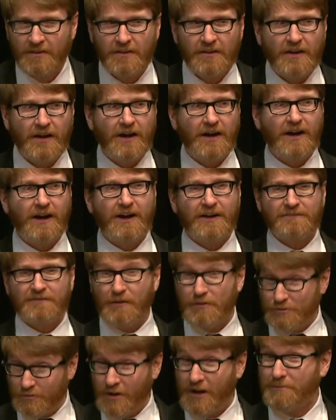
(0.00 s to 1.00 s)
Uh,
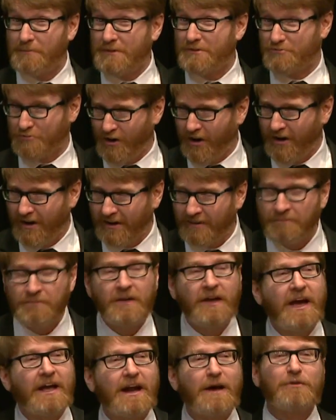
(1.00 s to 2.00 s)
that's what I'd be drawing.
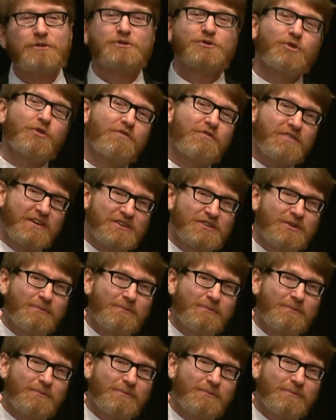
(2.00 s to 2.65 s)
And I would sort of think to